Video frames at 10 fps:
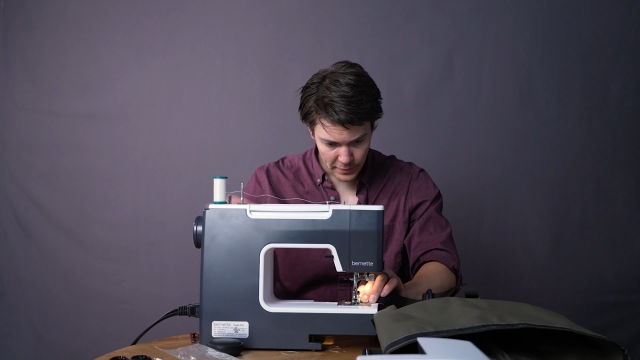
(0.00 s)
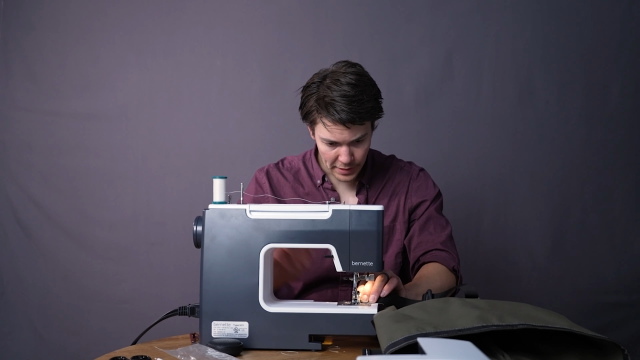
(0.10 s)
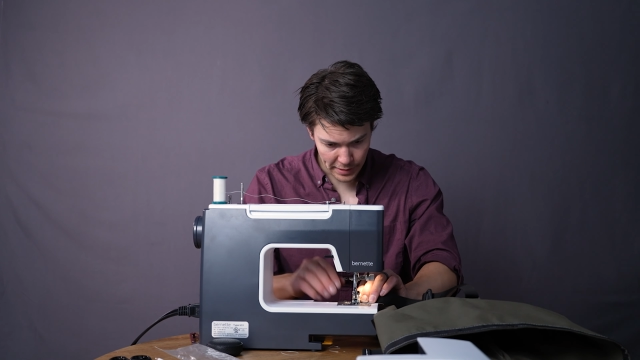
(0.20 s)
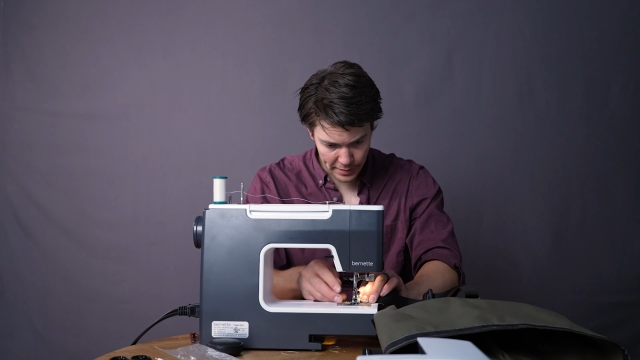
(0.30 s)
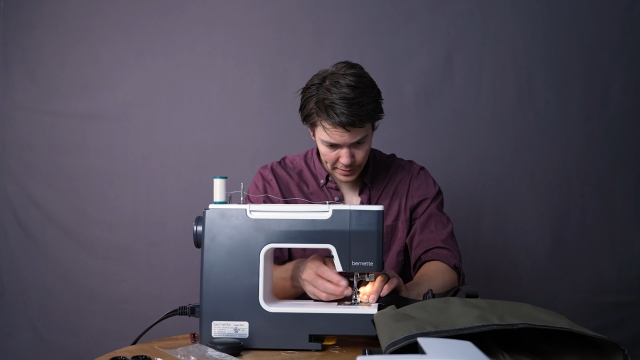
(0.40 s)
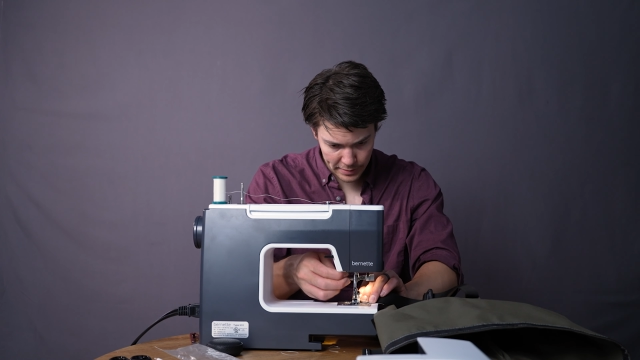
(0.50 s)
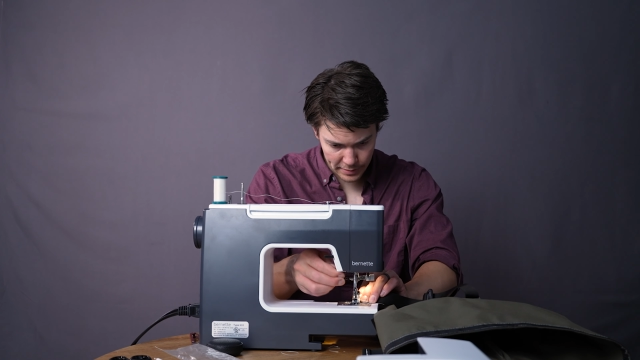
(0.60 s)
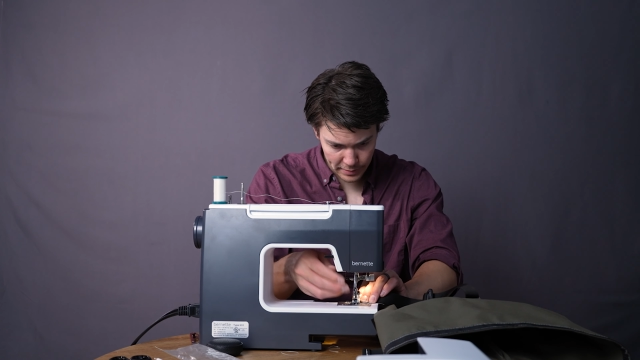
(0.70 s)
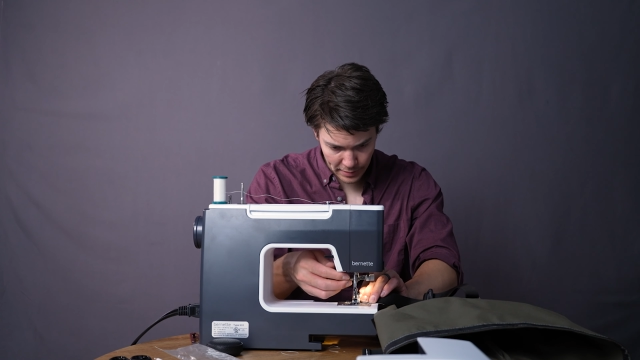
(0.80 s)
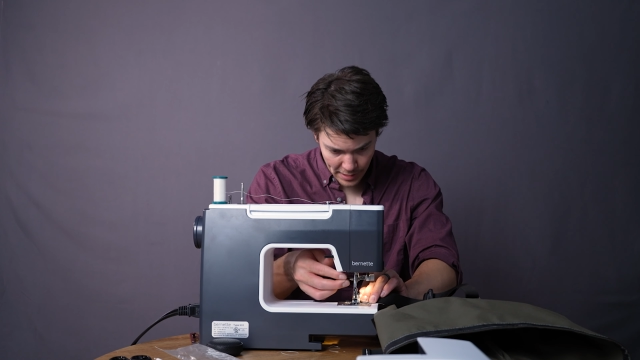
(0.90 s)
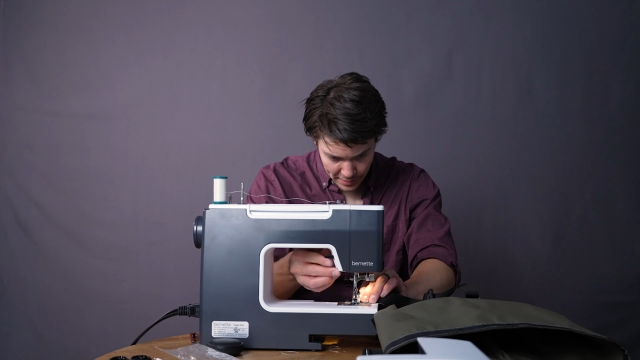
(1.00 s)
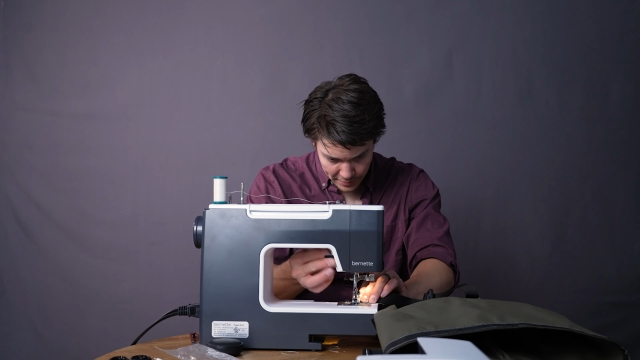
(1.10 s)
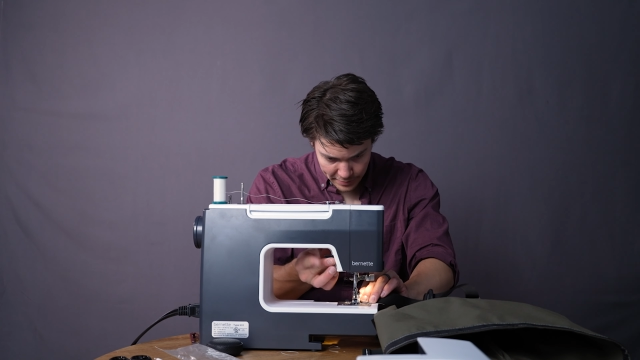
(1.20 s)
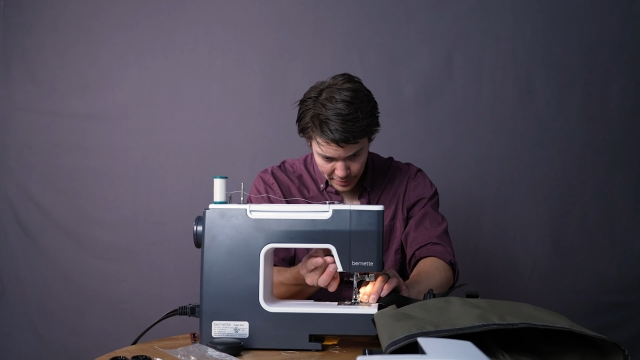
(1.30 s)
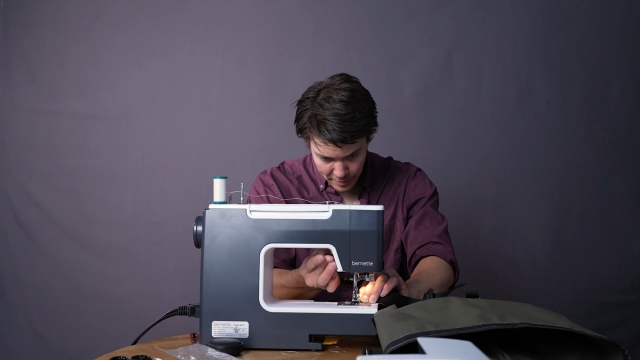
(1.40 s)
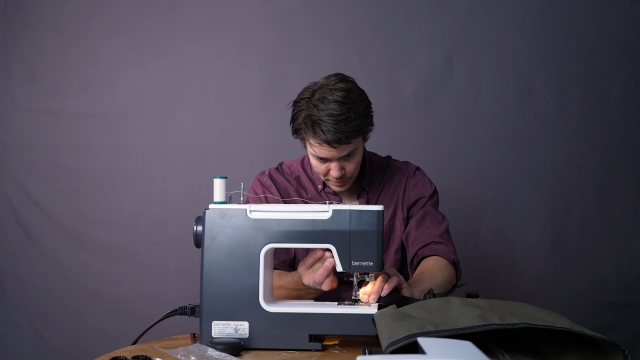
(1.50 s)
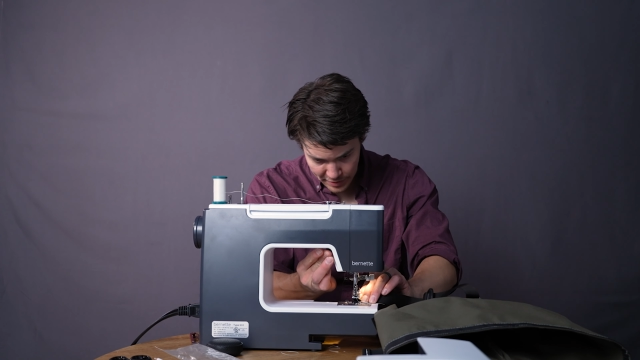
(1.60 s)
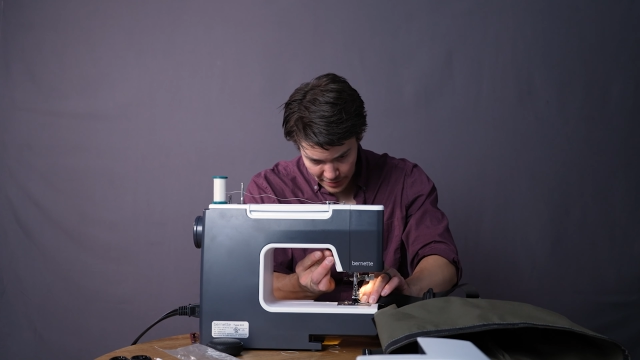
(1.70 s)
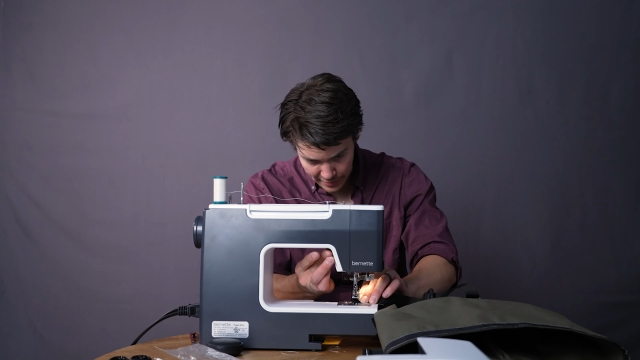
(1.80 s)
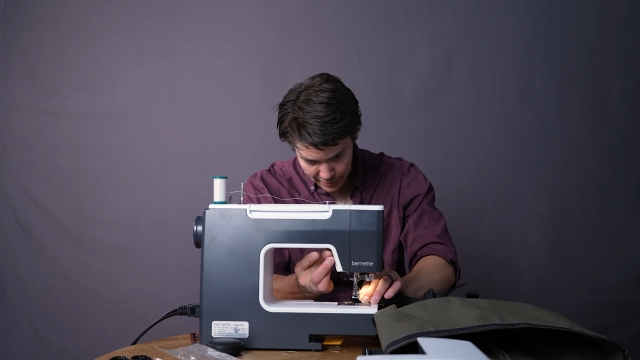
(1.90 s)
and lock them
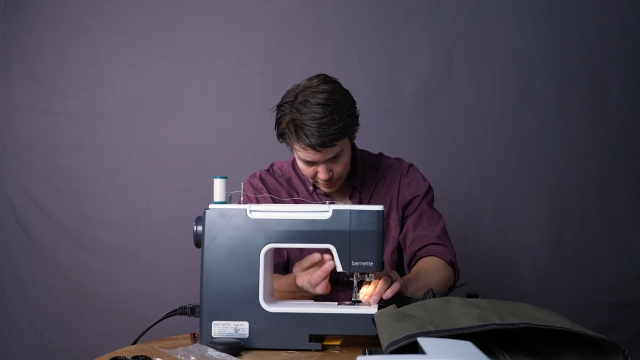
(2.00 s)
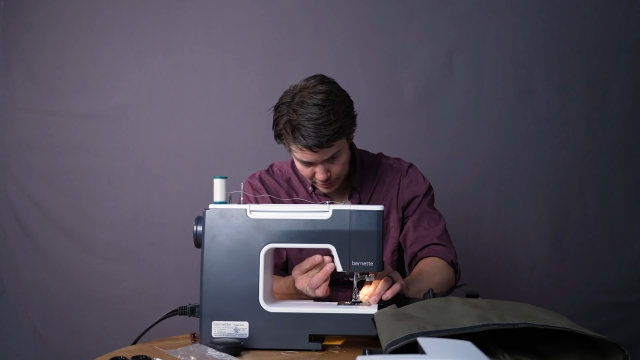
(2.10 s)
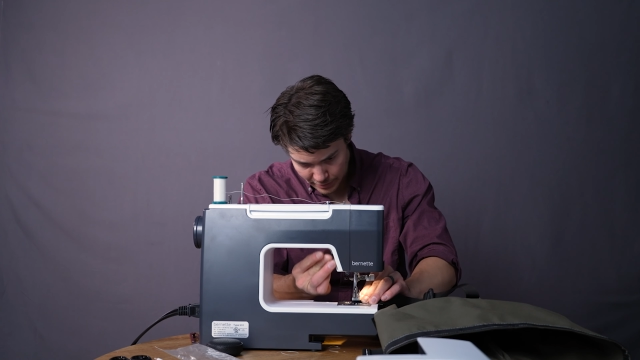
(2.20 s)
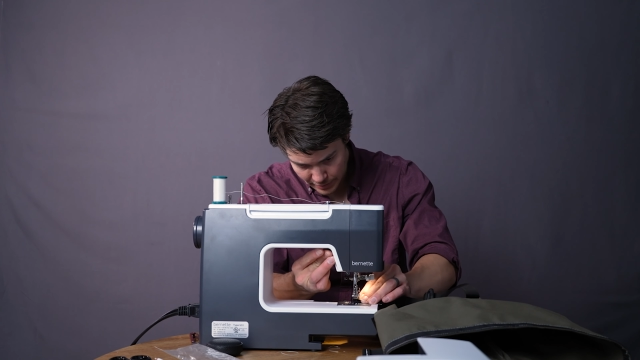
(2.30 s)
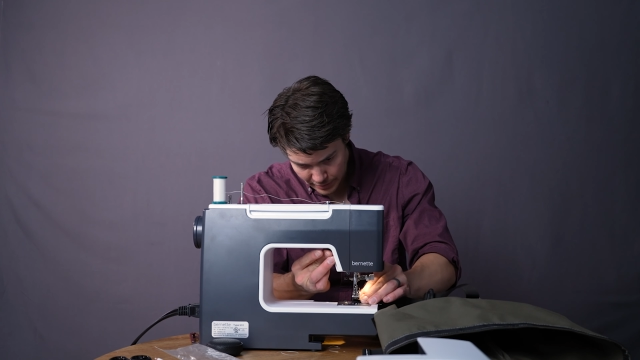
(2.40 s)
down.